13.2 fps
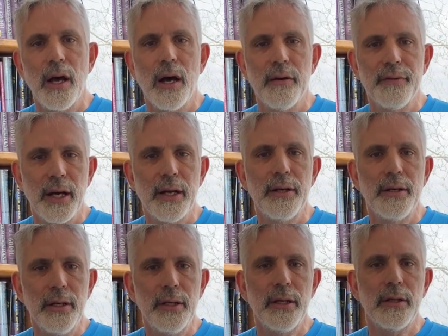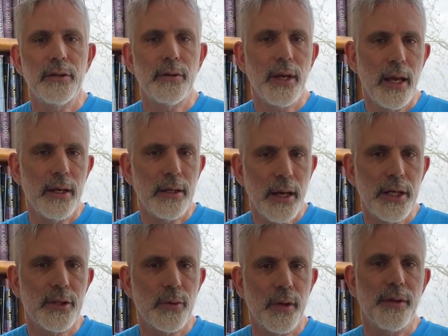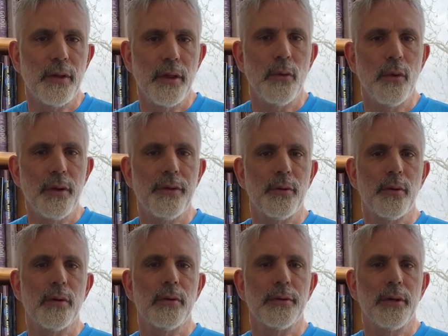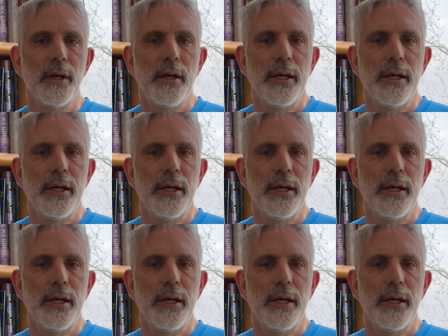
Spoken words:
of not needing to engage with the world.